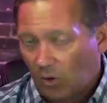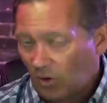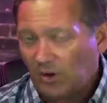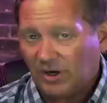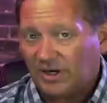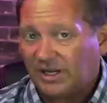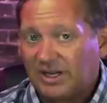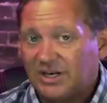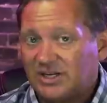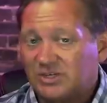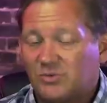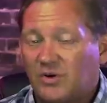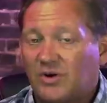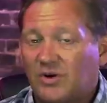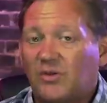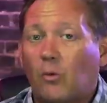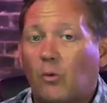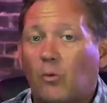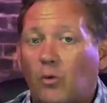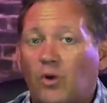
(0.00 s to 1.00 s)
Oregon is
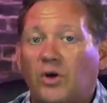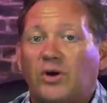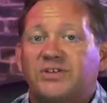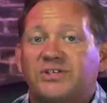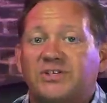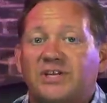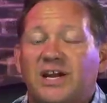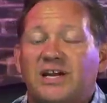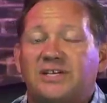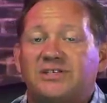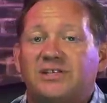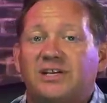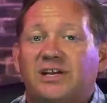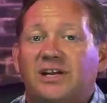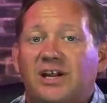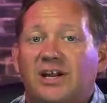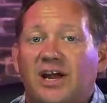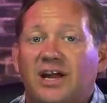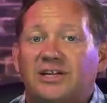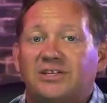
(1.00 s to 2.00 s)
one of the worst states in
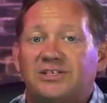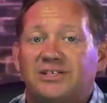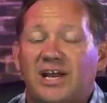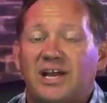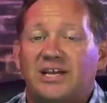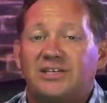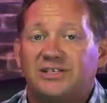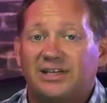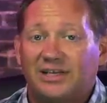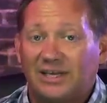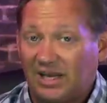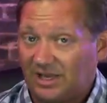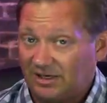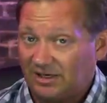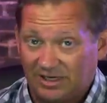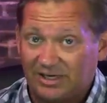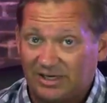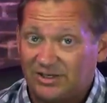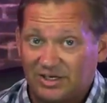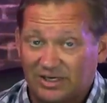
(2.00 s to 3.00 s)
the United States to
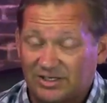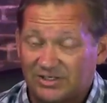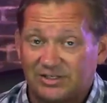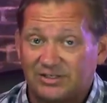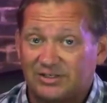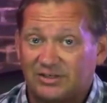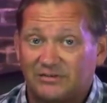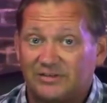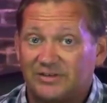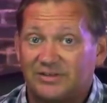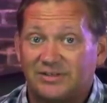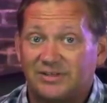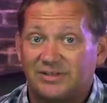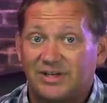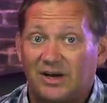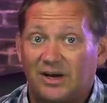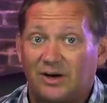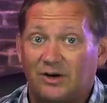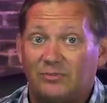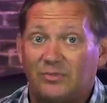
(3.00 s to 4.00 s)
get addiction
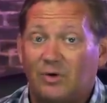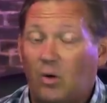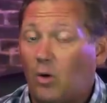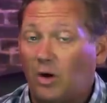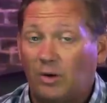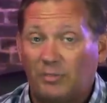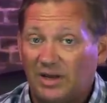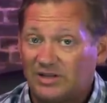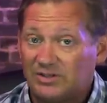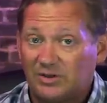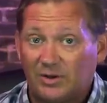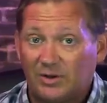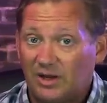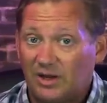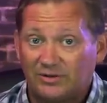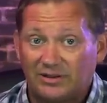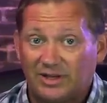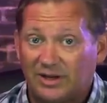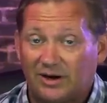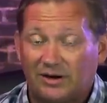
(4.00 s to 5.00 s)
services help or mental
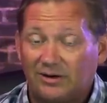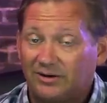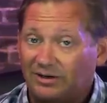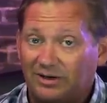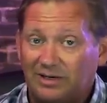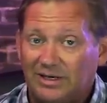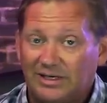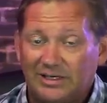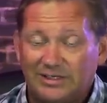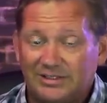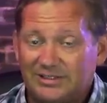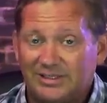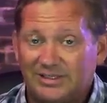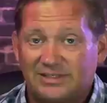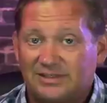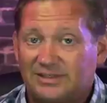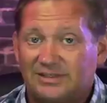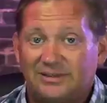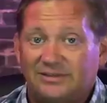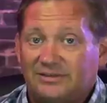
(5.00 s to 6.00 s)
health care.
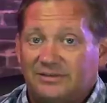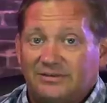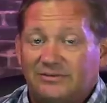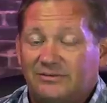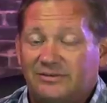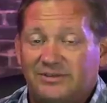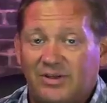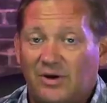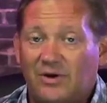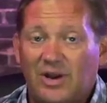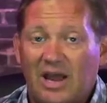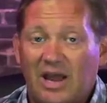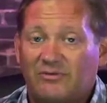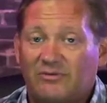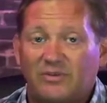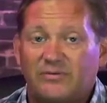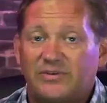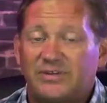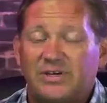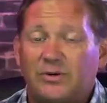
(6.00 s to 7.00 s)
Just don't
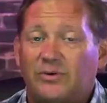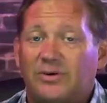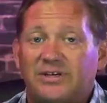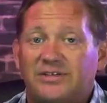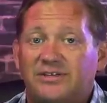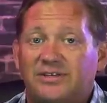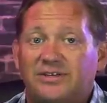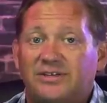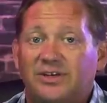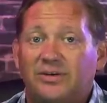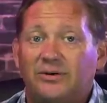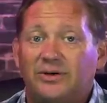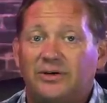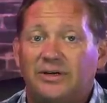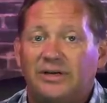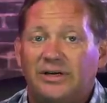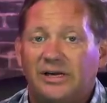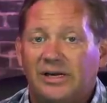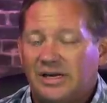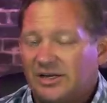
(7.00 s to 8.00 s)
have the facilities to do
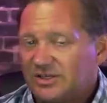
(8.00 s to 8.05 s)
it.